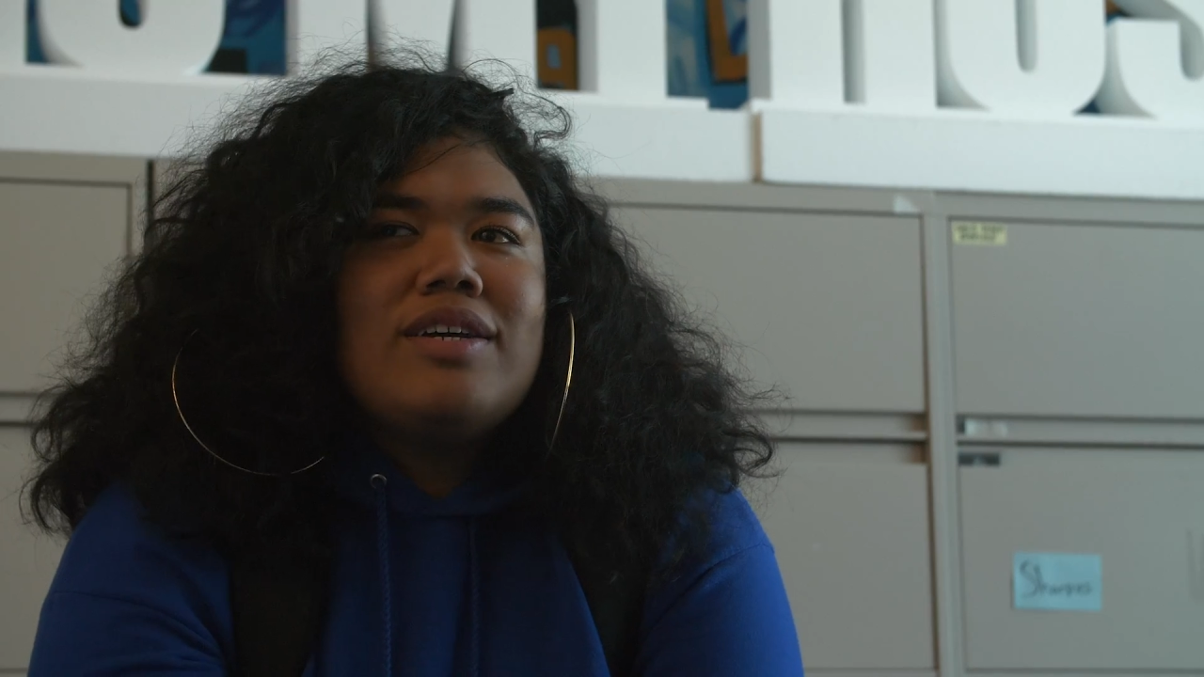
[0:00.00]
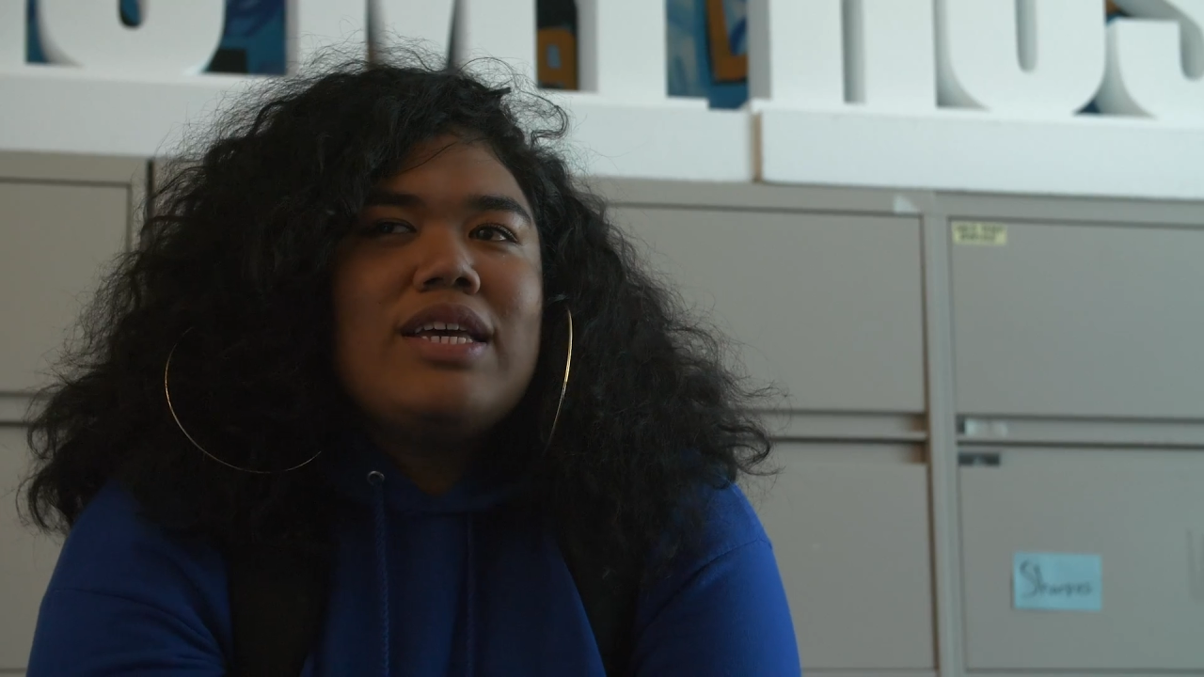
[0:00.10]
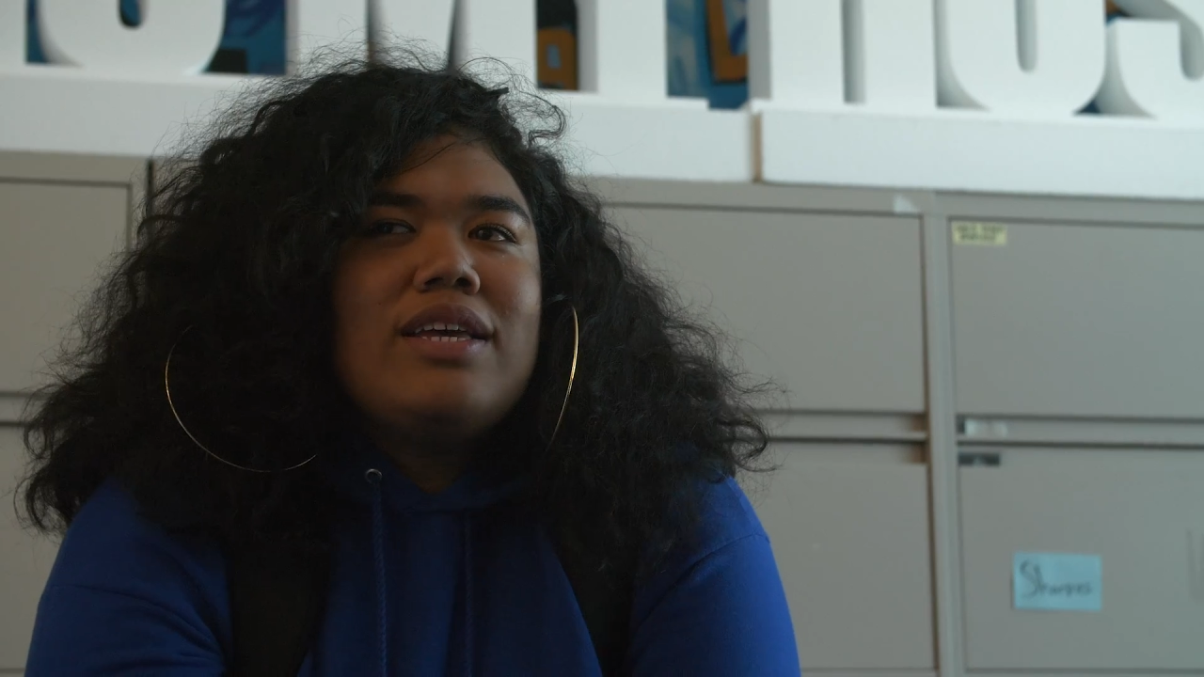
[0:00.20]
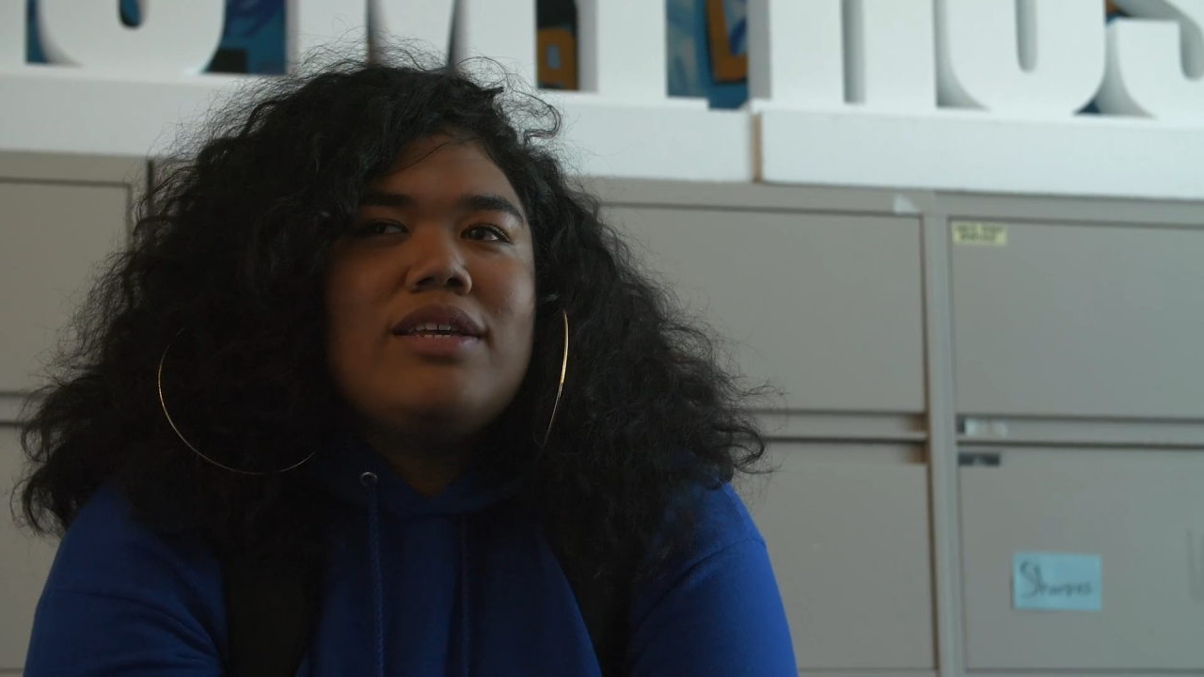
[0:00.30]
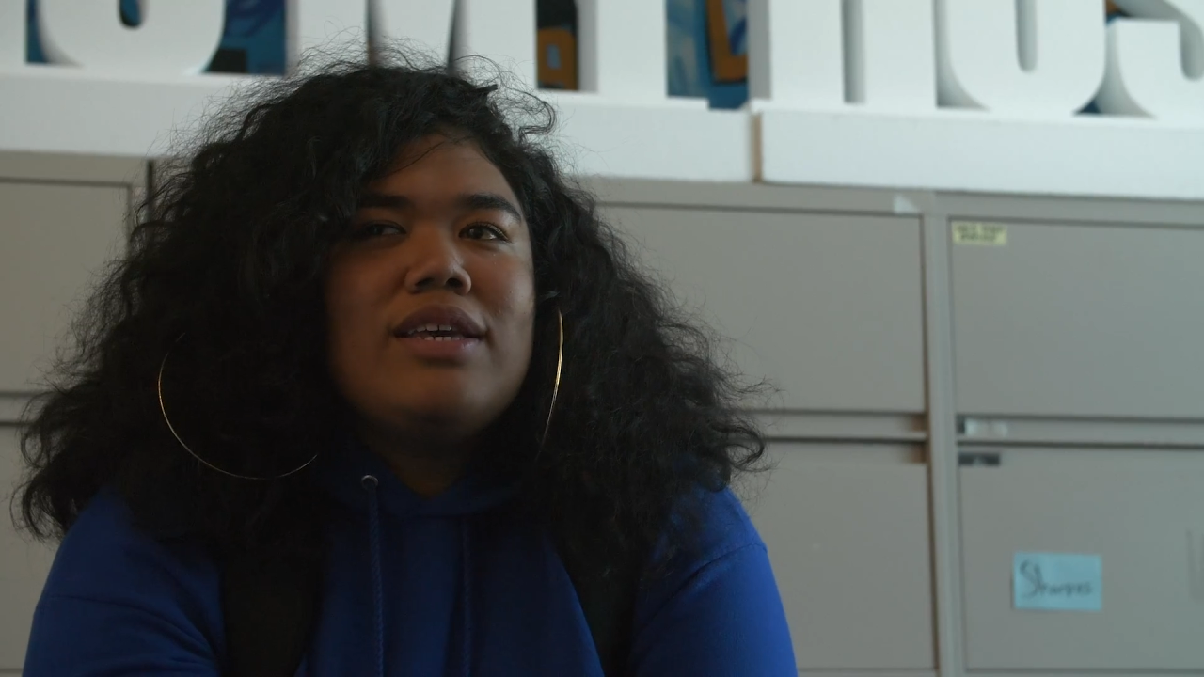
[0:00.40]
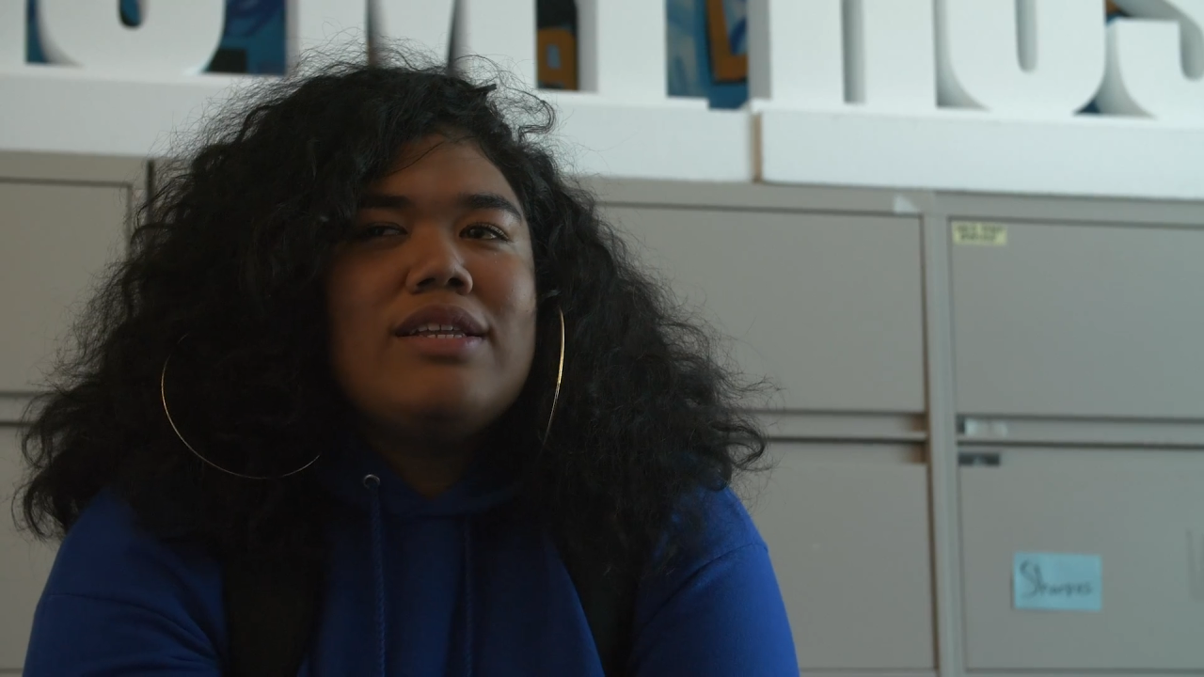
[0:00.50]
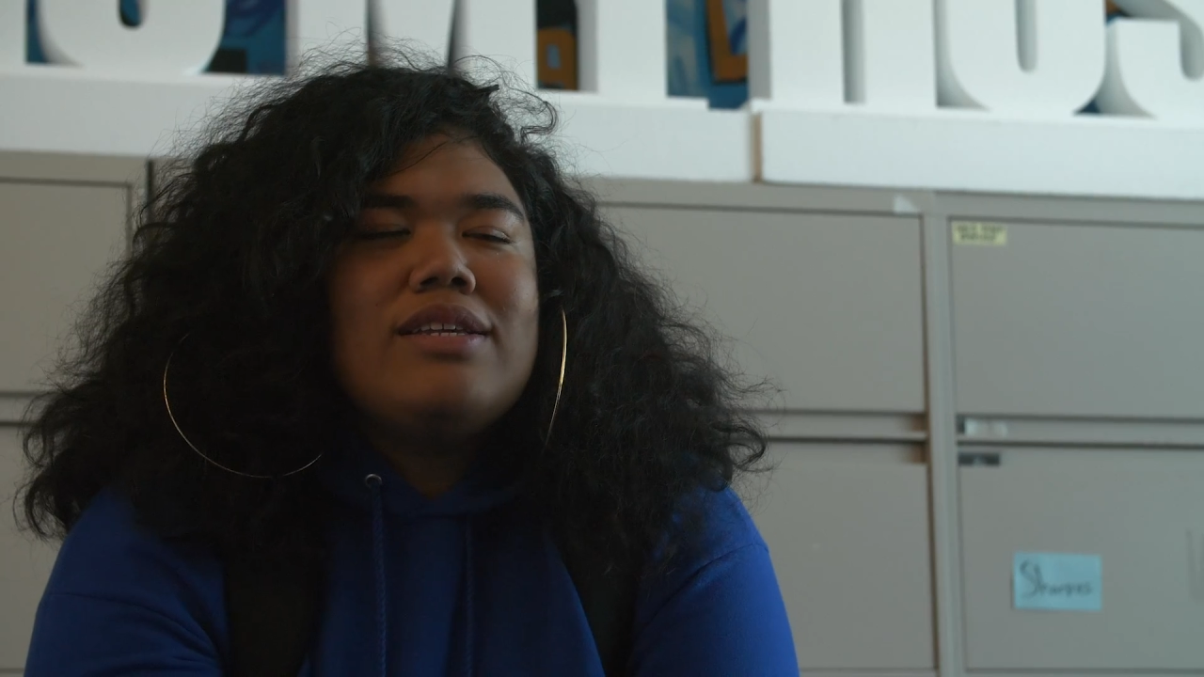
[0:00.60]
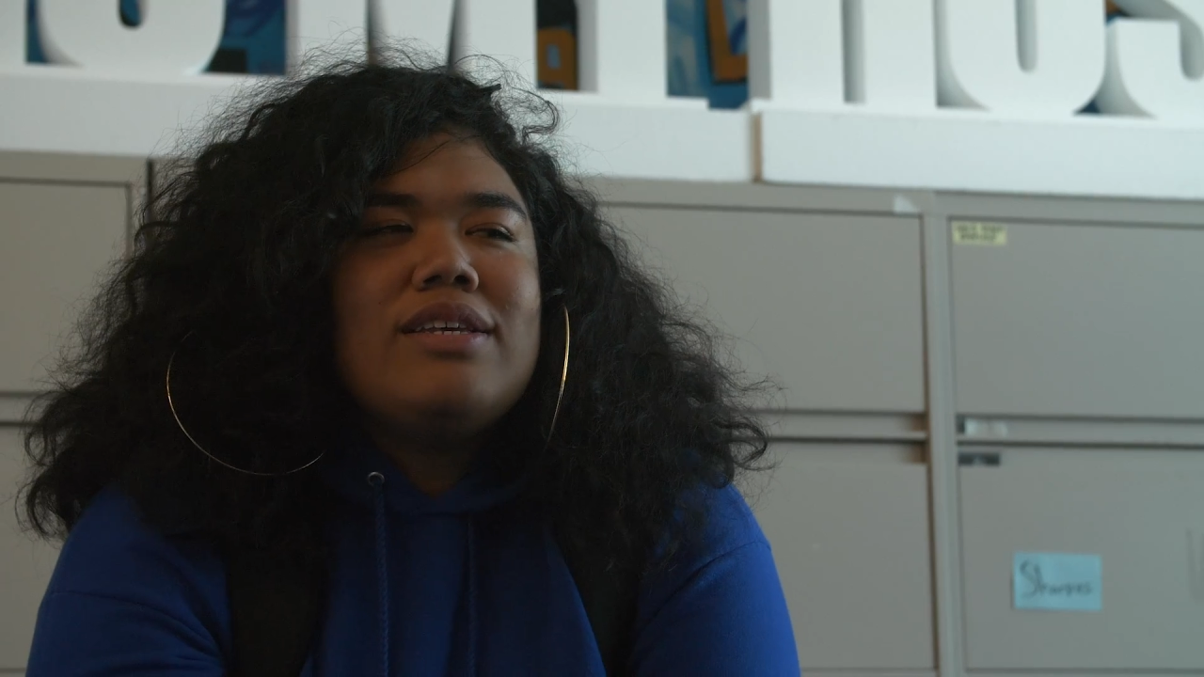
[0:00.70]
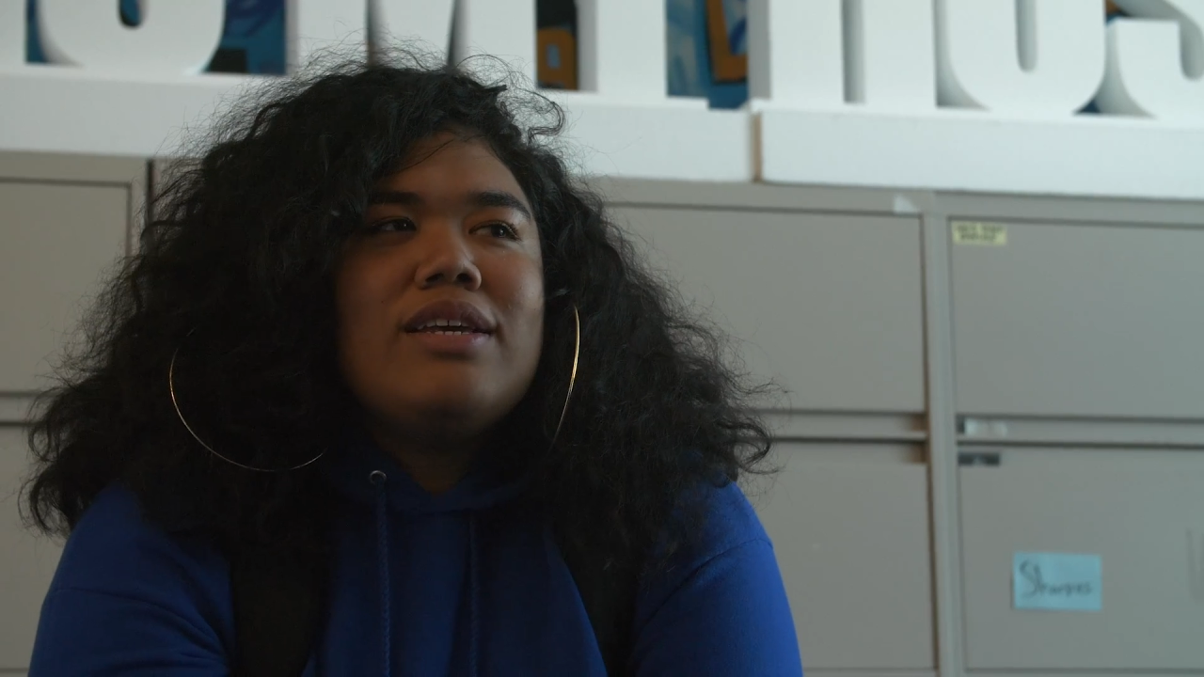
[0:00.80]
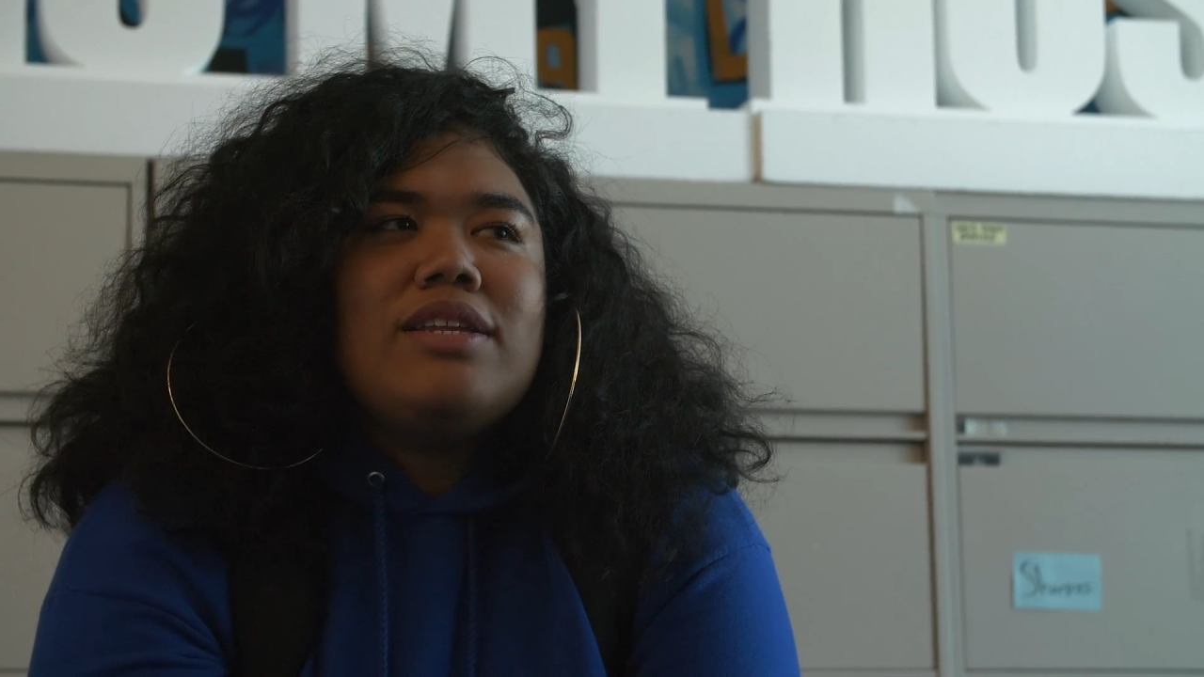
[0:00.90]

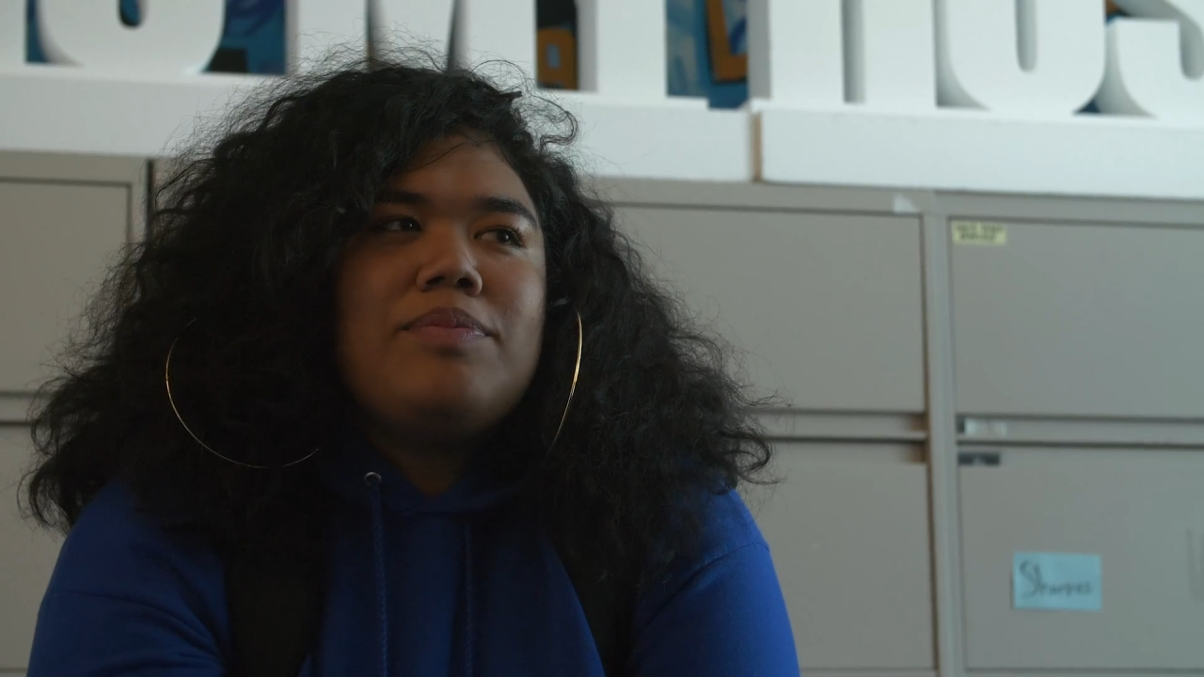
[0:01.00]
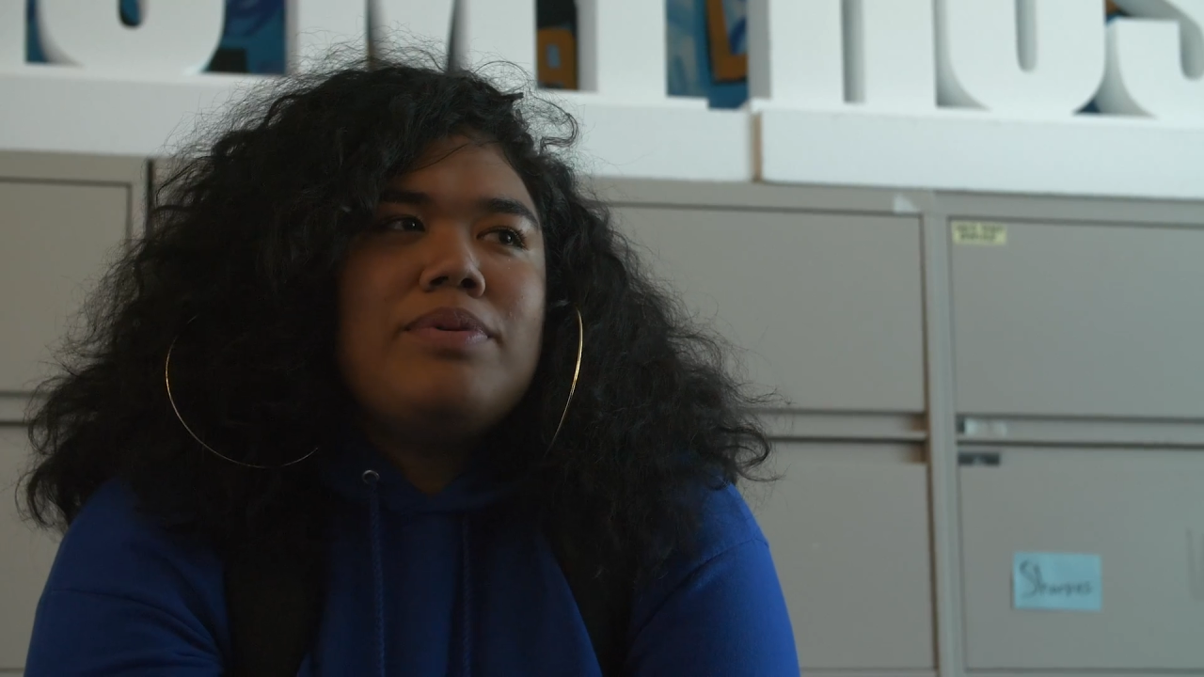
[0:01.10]
any